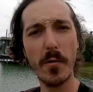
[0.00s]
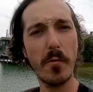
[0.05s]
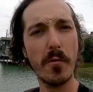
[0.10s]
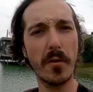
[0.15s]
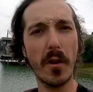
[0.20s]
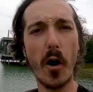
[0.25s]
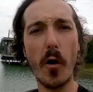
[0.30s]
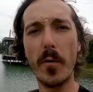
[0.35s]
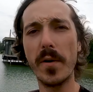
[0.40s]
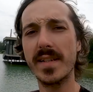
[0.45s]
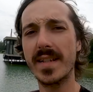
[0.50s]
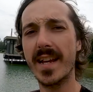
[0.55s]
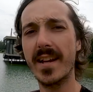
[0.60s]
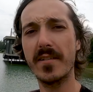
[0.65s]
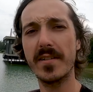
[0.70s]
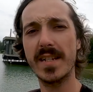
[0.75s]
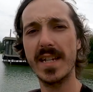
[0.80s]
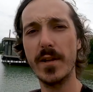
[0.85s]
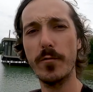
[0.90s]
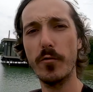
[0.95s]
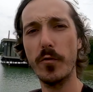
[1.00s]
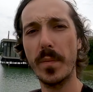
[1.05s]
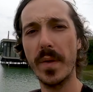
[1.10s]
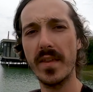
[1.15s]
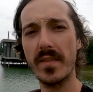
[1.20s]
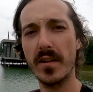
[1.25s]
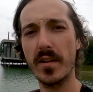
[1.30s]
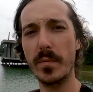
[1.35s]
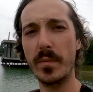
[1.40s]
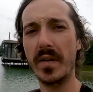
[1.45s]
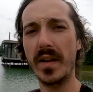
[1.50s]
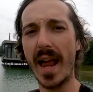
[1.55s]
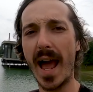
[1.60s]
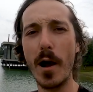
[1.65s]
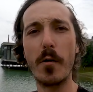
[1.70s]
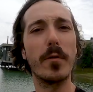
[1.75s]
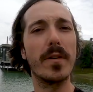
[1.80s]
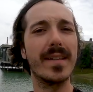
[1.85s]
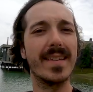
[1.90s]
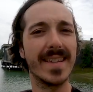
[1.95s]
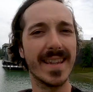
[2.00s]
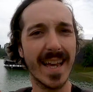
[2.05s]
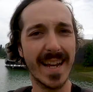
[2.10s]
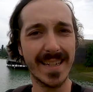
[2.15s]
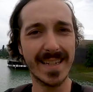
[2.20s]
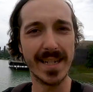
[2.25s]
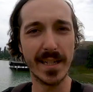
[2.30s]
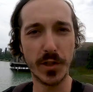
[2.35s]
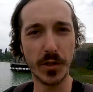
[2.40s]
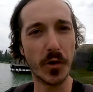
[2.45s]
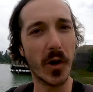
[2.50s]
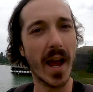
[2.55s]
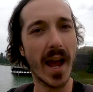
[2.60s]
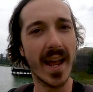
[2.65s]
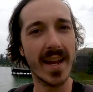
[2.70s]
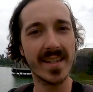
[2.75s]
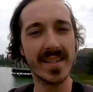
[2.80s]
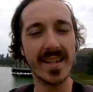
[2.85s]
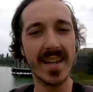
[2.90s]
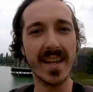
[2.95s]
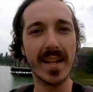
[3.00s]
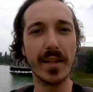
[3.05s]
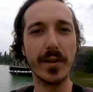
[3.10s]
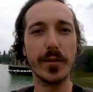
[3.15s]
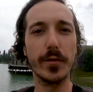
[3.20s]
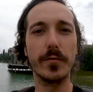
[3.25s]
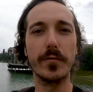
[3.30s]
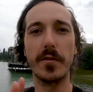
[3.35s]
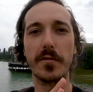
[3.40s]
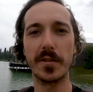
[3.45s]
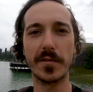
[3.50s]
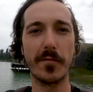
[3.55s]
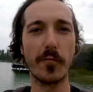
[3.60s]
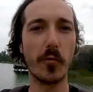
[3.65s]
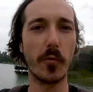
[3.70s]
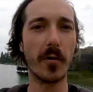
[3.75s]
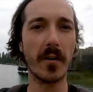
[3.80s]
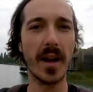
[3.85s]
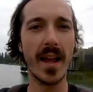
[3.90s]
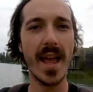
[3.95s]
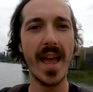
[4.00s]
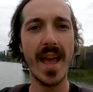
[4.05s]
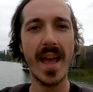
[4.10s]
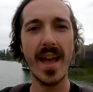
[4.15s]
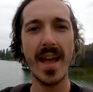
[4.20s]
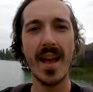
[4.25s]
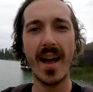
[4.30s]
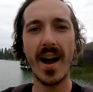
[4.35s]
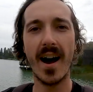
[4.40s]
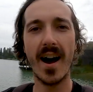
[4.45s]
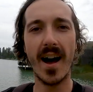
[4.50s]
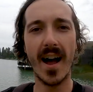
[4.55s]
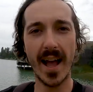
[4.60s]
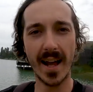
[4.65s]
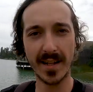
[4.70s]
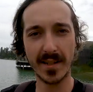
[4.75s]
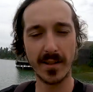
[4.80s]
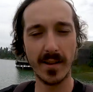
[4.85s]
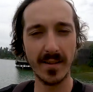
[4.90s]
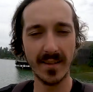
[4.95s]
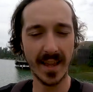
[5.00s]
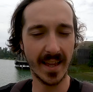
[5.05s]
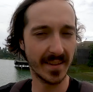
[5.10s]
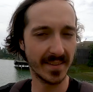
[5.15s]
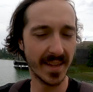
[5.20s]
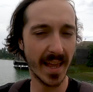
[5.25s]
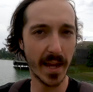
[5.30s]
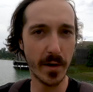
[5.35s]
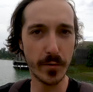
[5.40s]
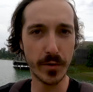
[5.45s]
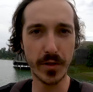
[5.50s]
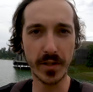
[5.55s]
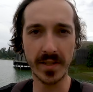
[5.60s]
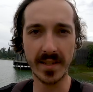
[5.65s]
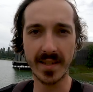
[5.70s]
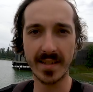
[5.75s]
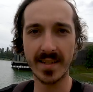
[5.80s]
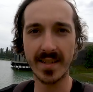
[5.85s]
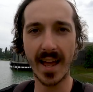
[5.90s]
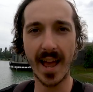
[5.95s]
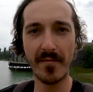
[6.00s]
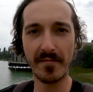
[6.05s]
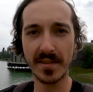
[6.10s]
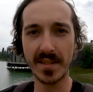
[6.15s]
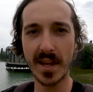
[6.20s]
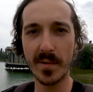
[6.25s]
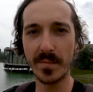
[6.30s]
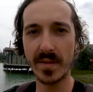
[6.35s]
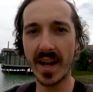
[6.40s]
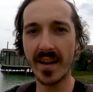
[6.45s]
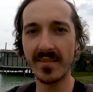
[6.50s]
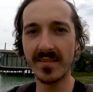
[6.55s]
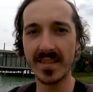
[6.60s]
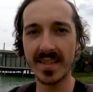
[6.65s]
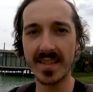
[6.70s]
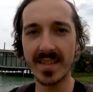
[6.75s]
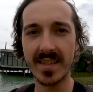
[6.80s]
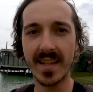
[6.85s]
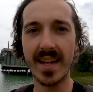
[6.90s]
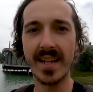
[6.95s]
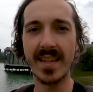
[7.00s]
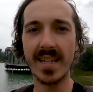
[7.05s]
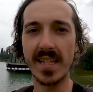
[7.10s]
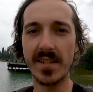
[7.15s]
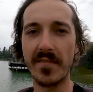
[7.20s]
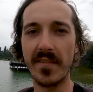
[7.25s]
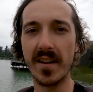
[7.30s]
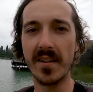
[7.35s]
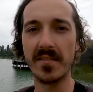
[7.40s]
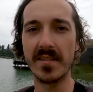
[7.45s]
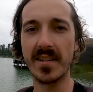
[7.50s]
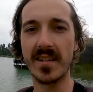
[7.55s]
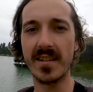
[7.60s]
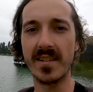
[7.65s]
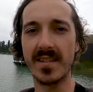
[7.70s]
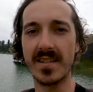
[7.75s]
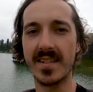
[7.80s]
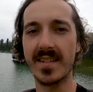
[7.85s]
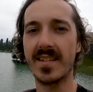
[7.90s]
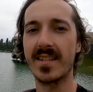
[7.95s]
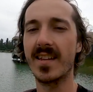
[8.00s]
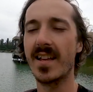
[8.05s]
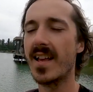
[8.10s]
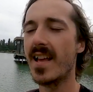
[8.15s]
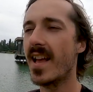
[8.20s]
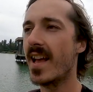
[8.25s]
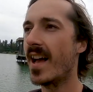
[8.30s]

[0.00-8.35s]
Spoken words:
I won't always guarantee will be there, but I would like to try to include those four like languages to have subtitles in these videos, because